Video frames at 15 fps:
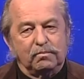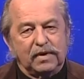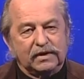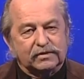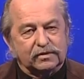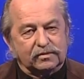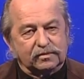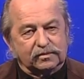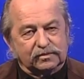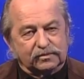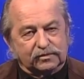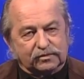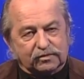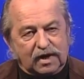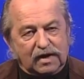major
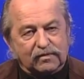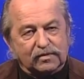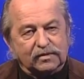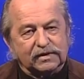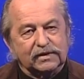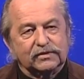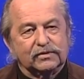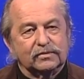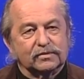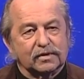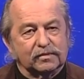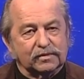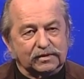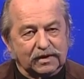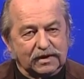driver
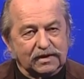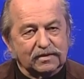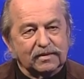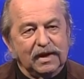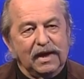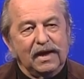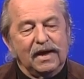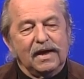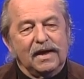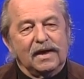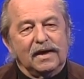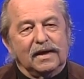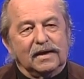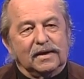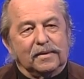issues of the day.
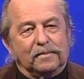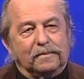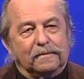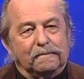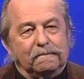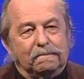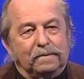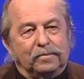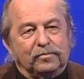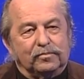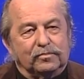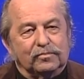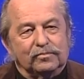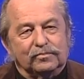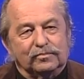You know what's funny?
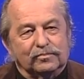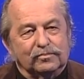We